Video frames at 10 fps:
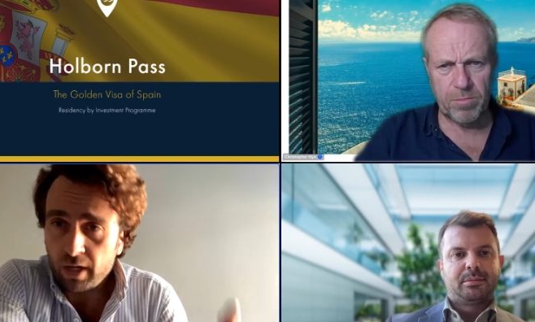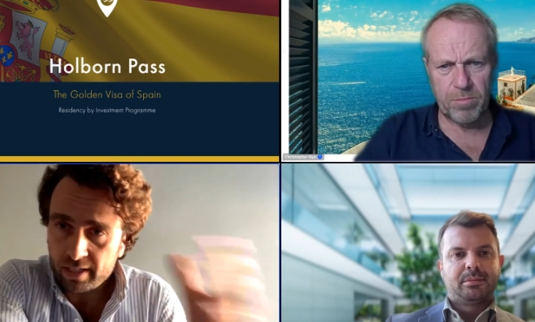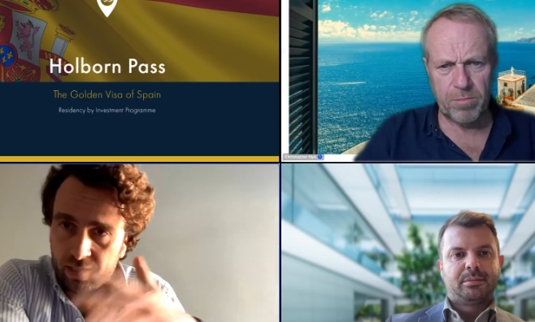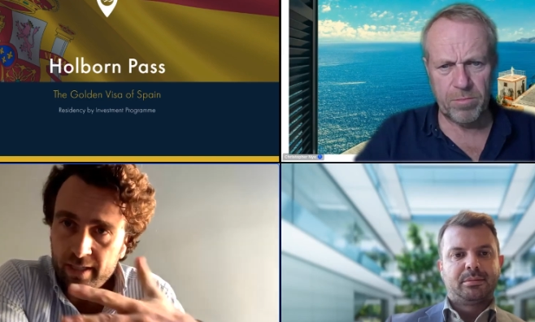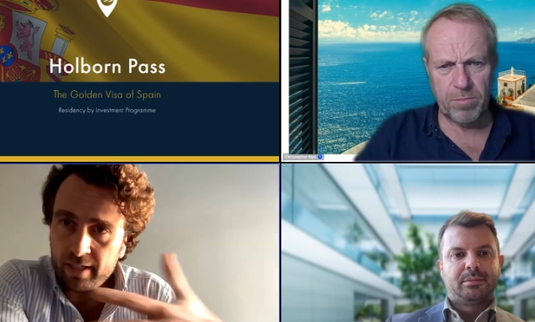
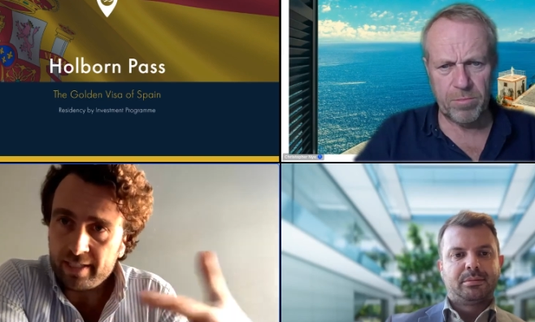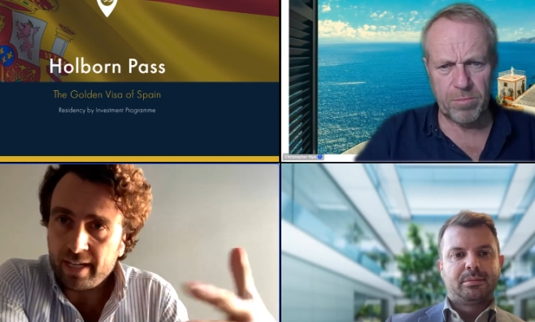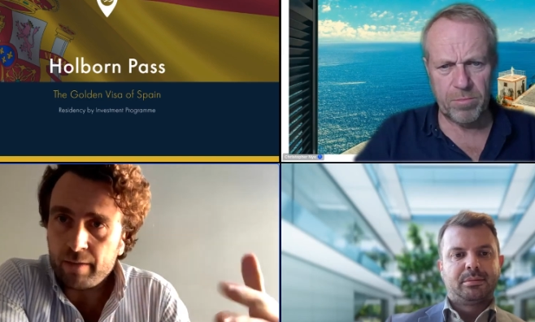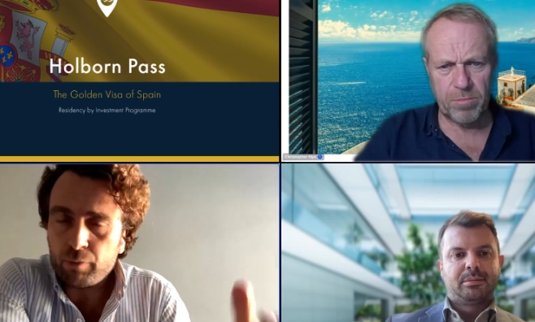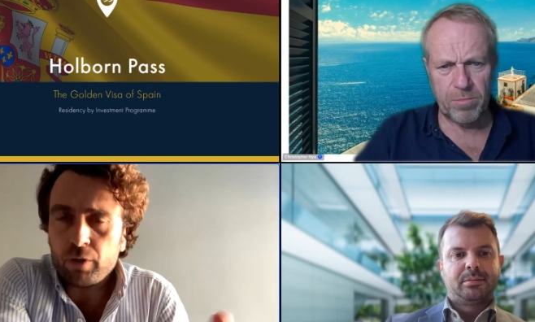Speaker 1: works and the
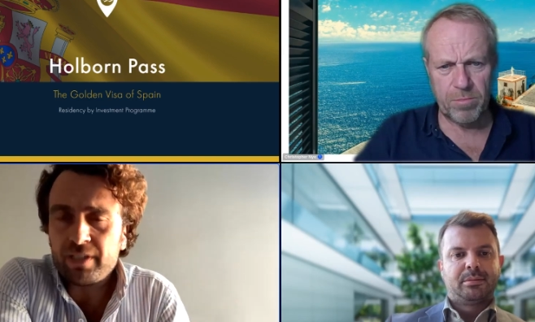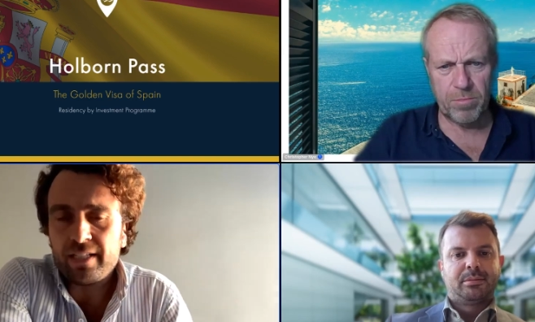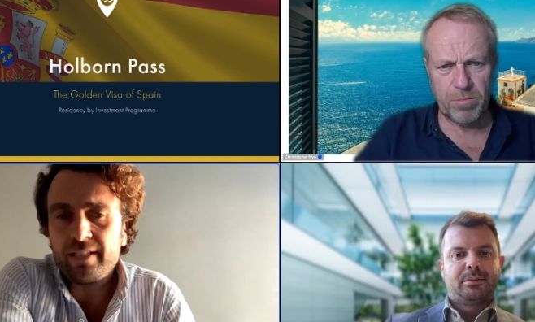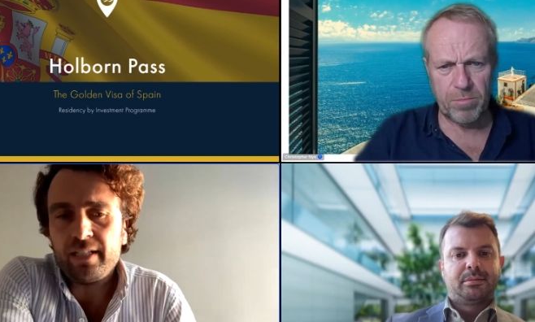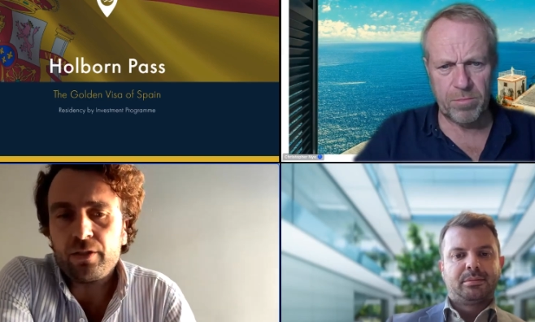entire
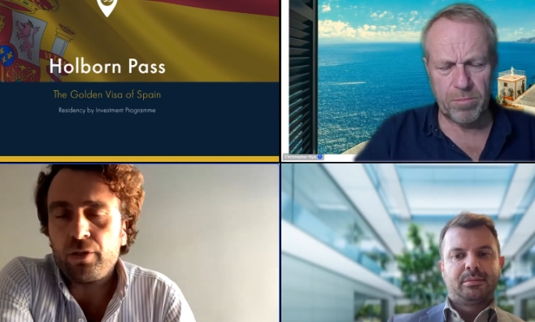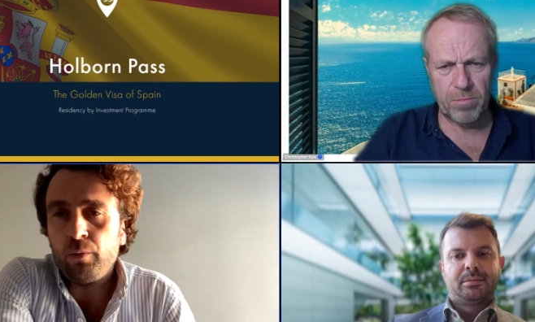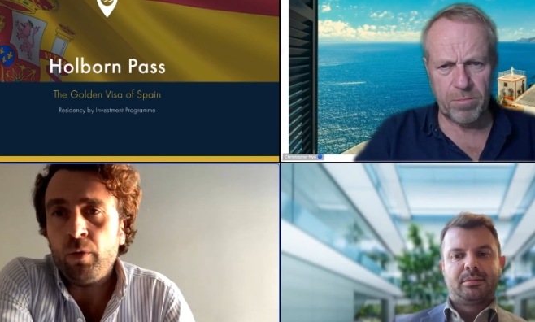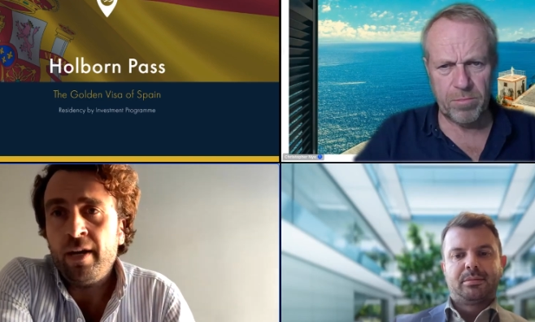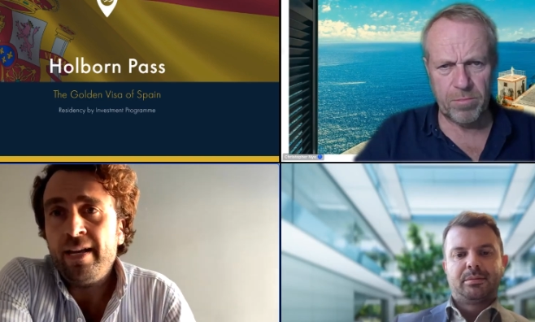process is
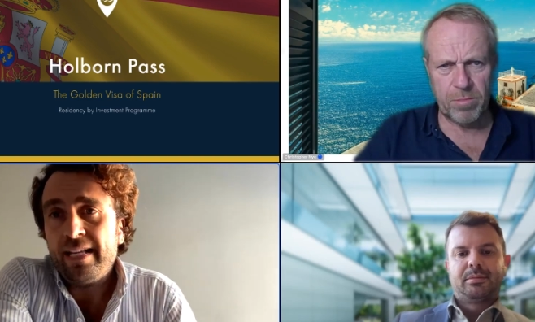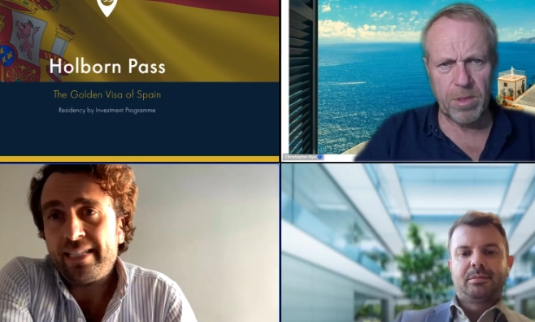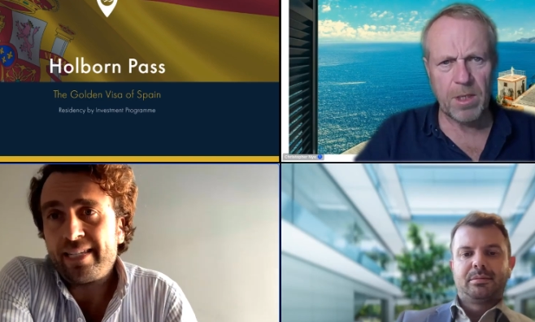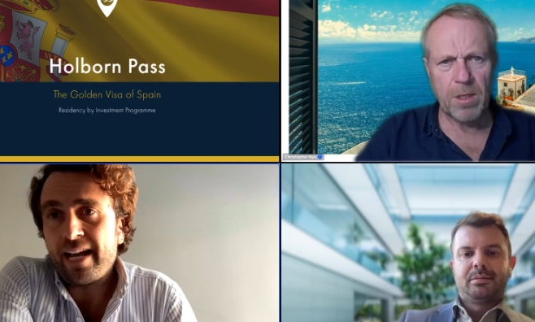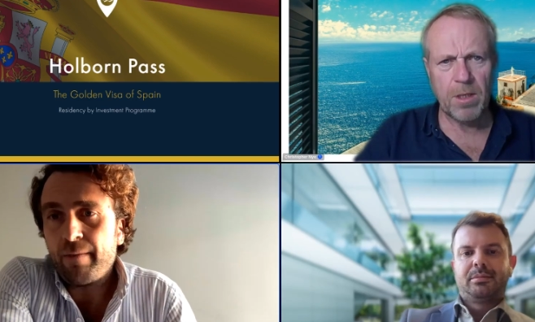to
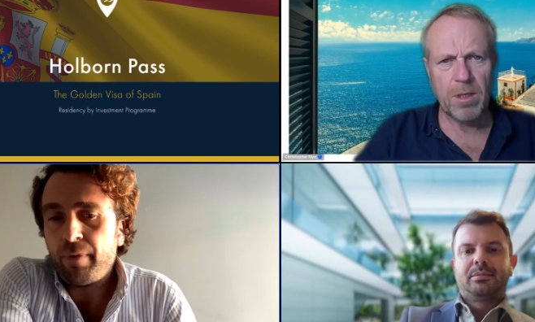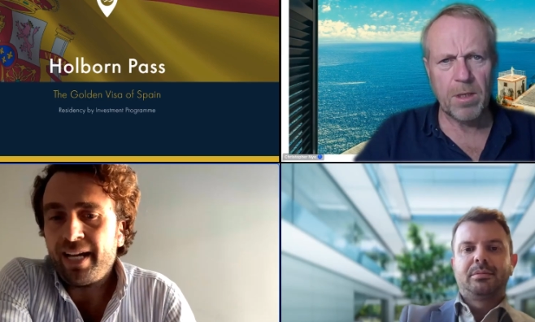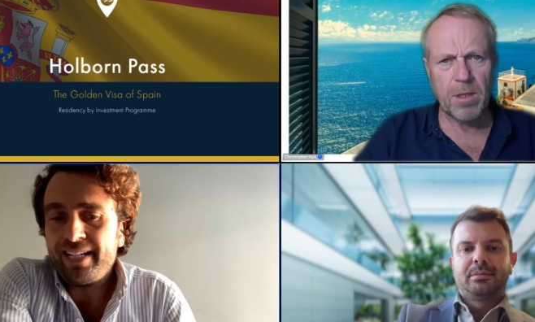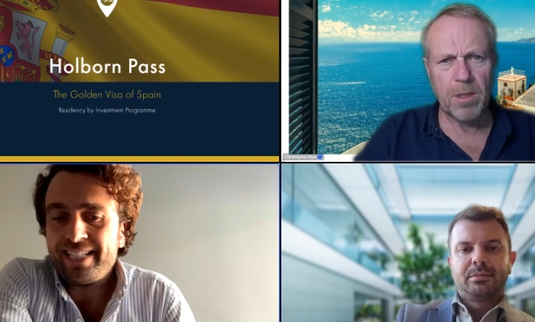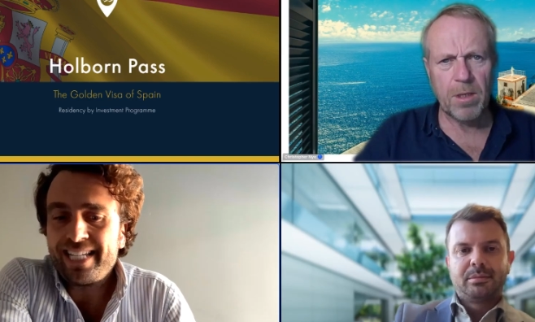start
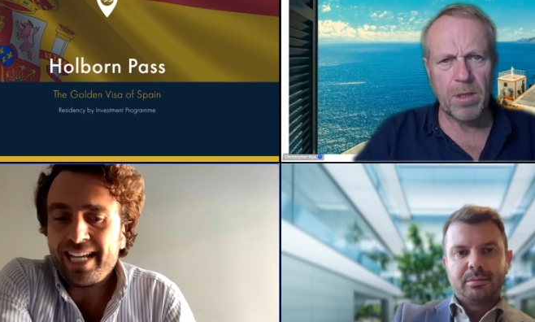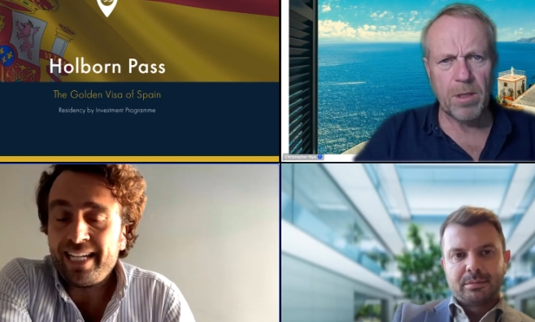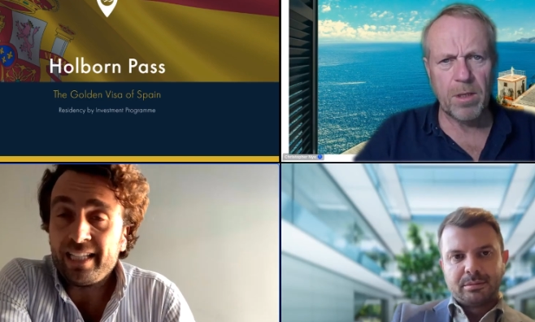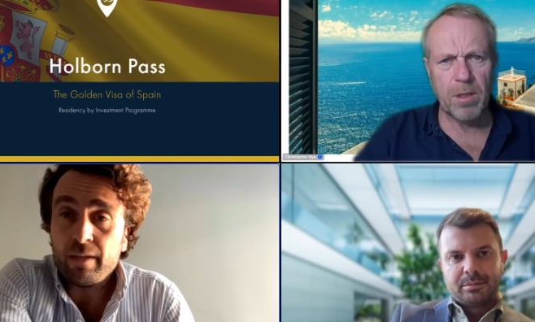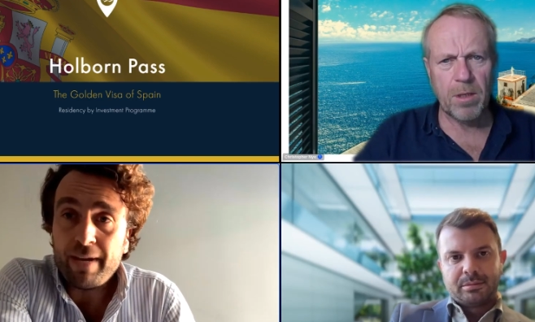by
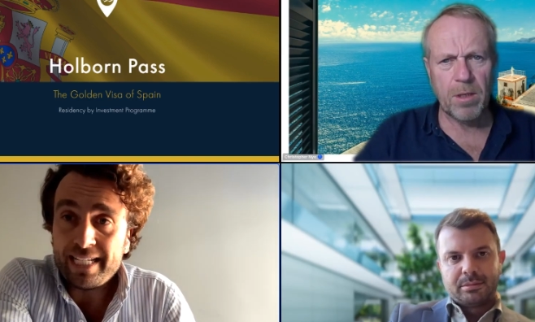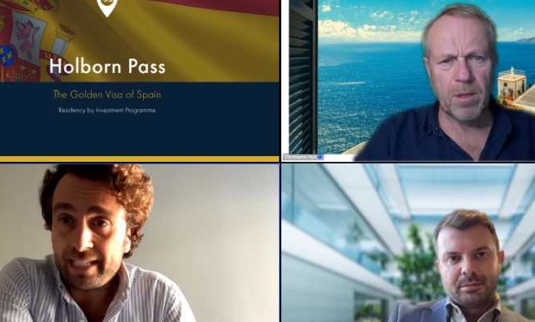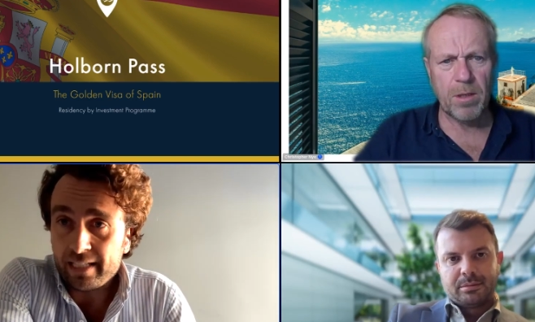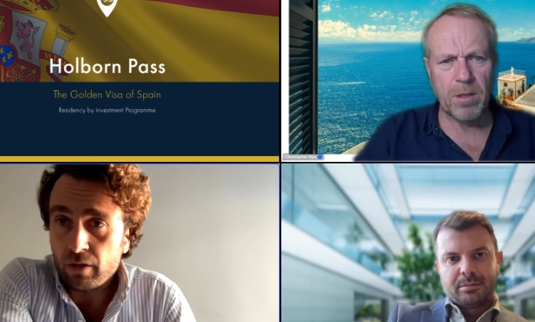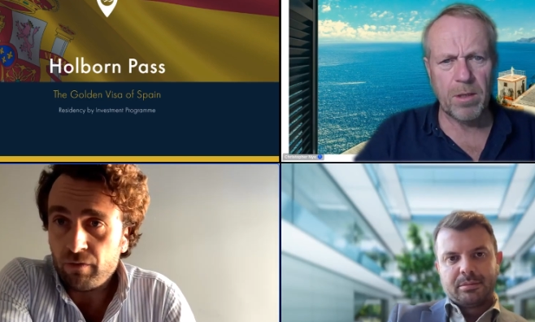understanding the
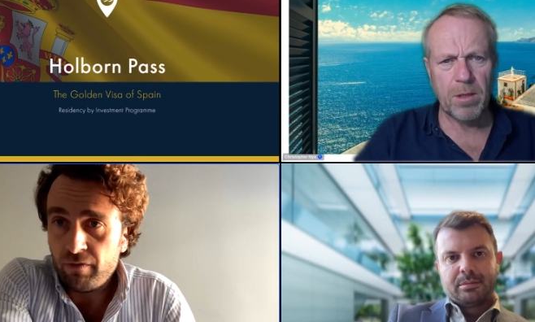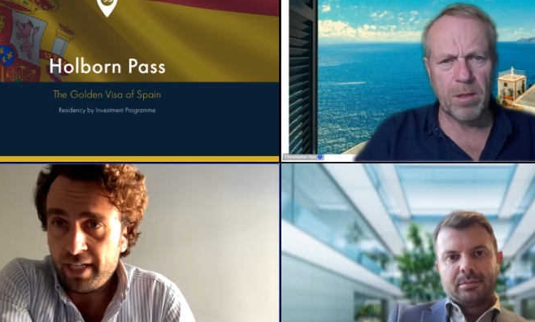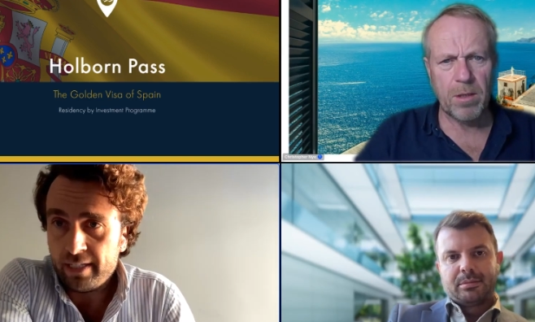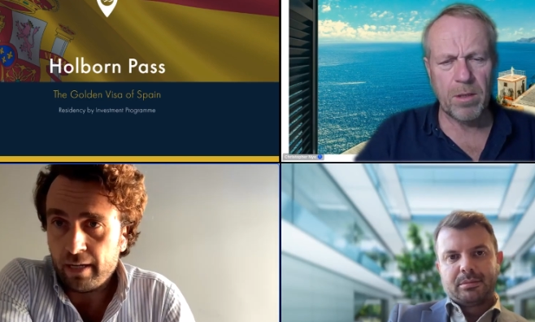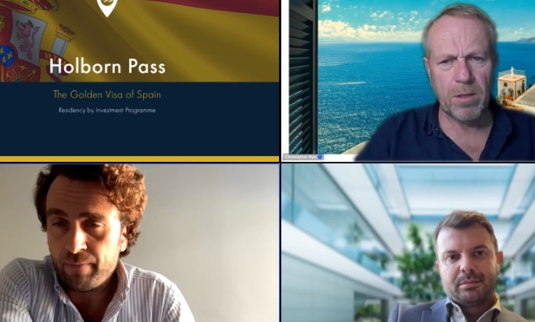basics of the
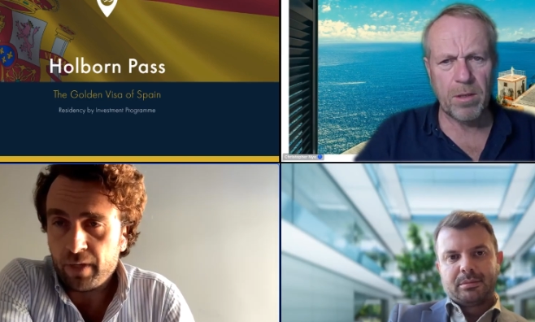visa.